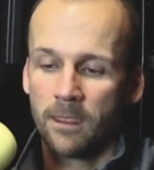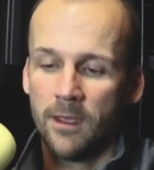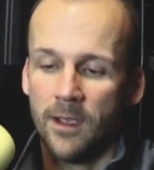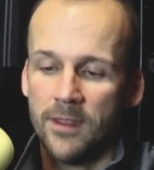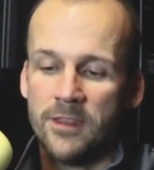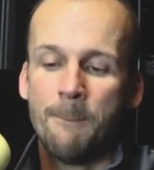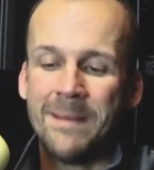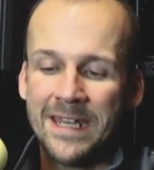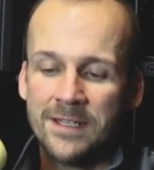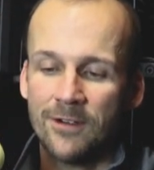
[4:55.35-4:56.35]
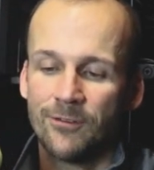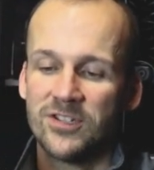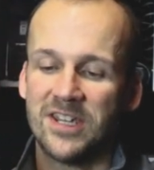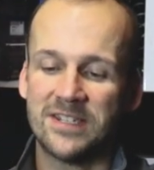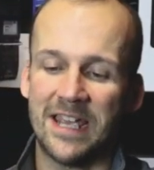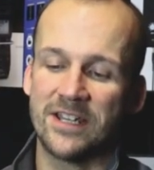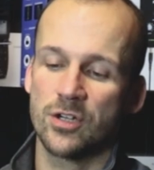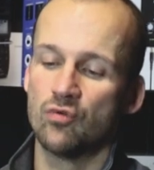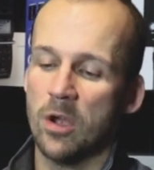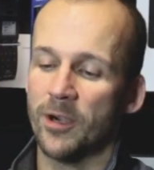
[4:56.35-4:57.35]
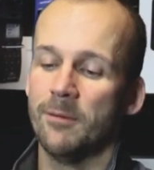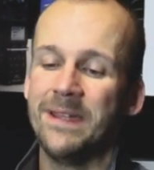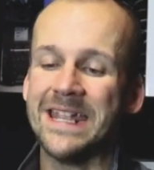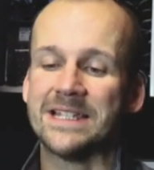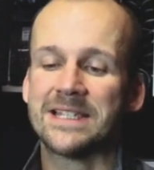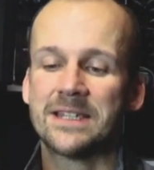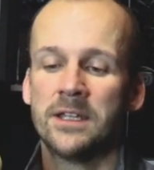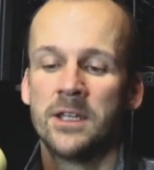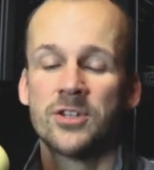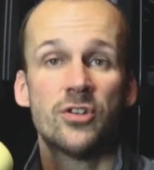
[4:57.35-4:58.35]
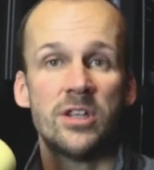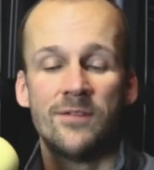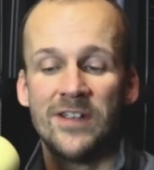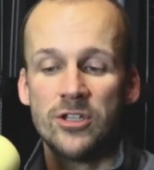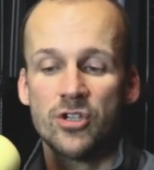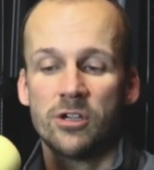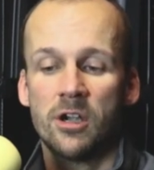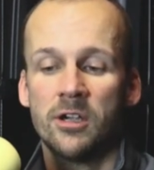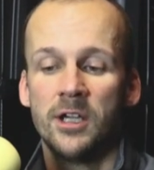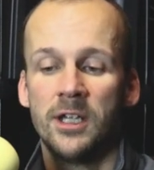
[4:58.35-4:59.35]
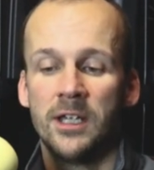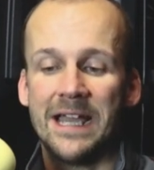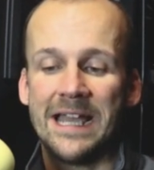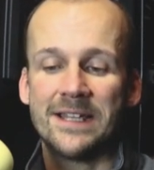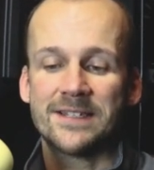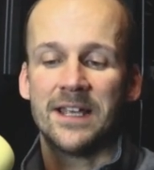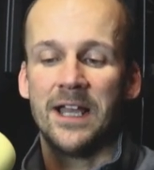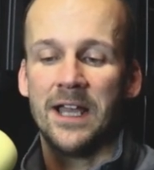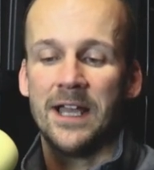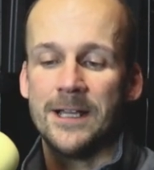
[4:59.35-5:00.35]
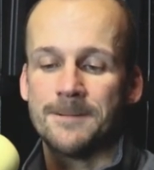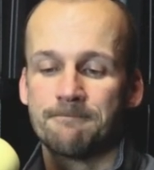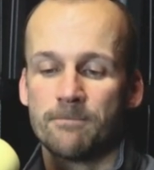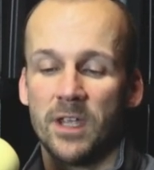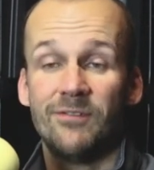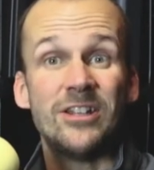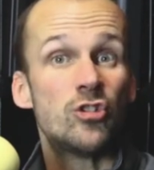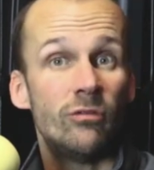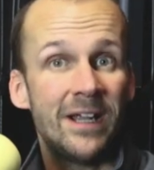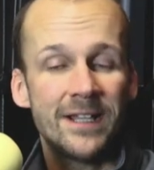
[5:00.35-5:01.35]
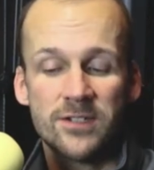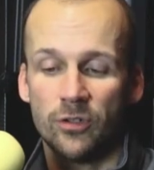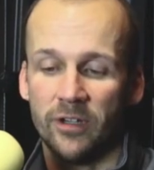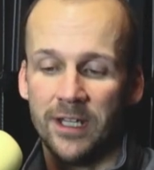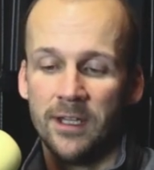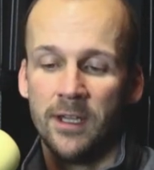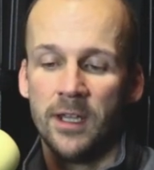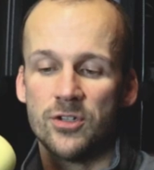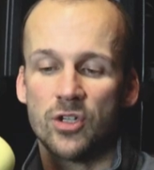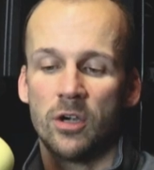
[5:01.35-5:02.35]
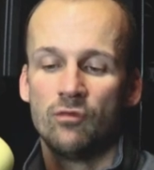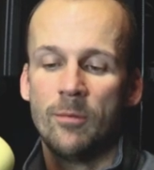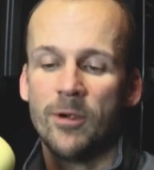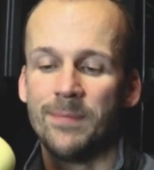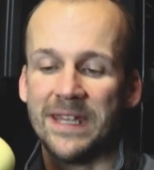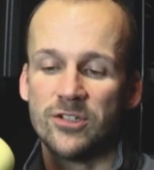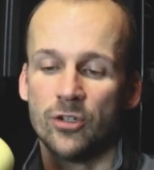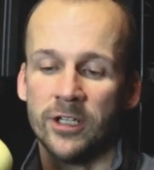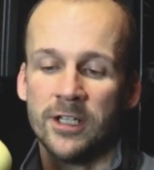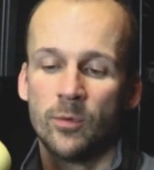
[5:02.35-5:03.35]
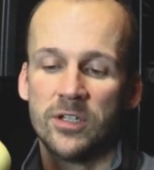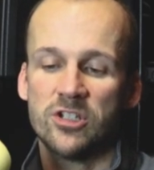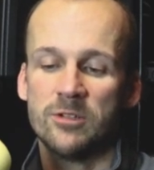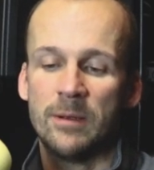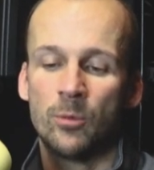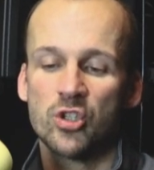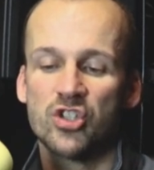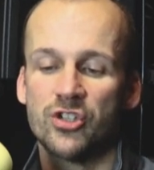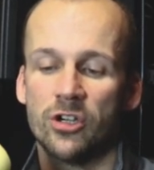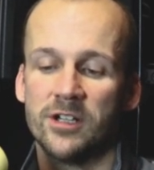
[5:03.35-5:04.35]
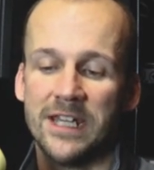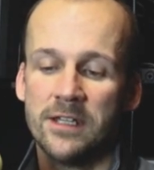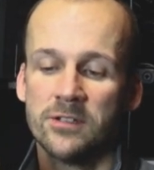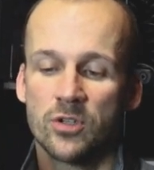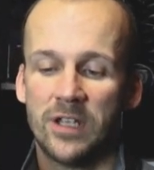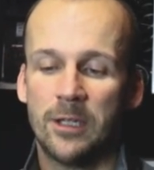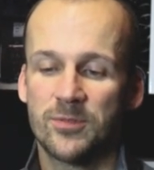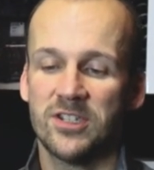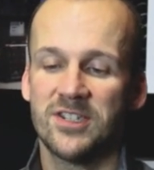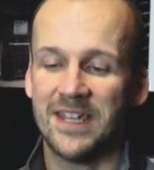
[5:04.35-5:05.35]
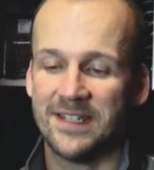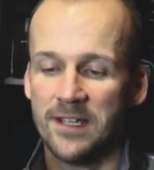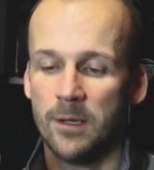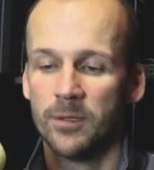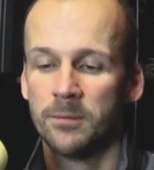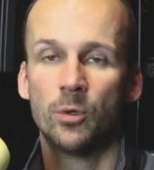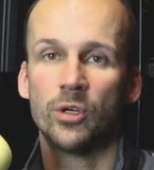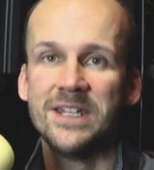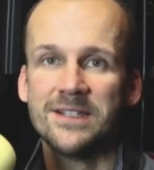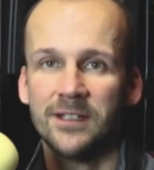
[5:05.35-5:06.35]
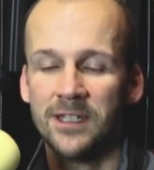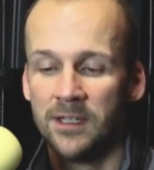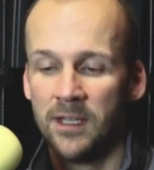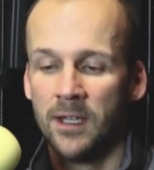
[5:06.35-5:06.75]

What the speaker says: The main difference is it has a rubber base. So the Adventura has a Ventura, sorry. It's got a rubber base on it, which is a bit more sturdy, so it helps it set up more easily.